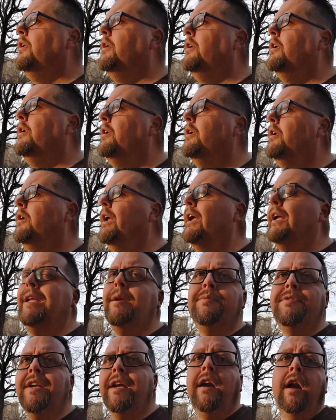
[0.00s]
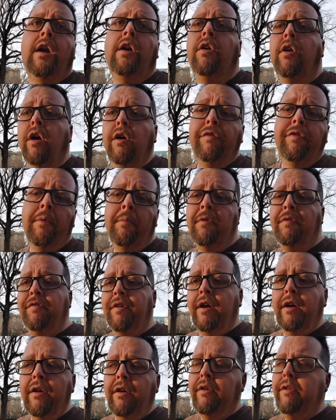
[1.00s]
I keep saying I don't know if I'm gonna
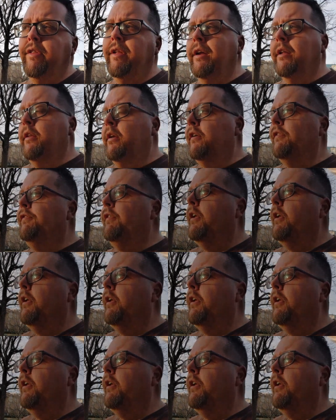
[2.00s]
find another thing, and then I